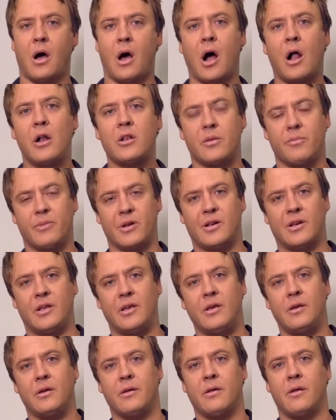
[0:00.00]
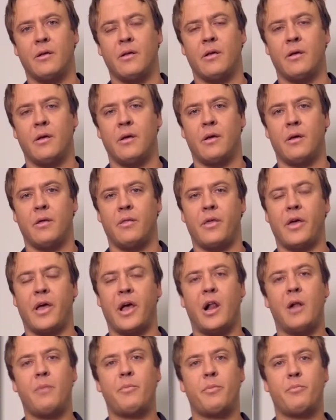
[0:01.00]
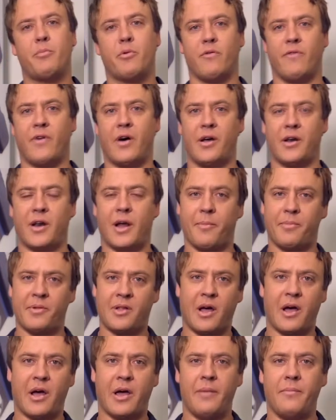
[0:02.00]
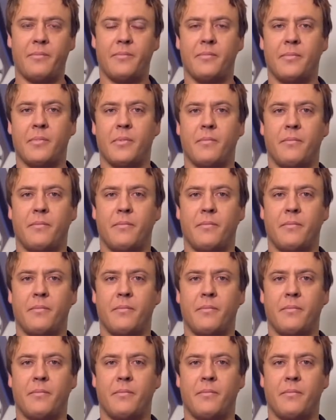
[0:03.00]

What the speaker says: Ultimately, they help provide uptime,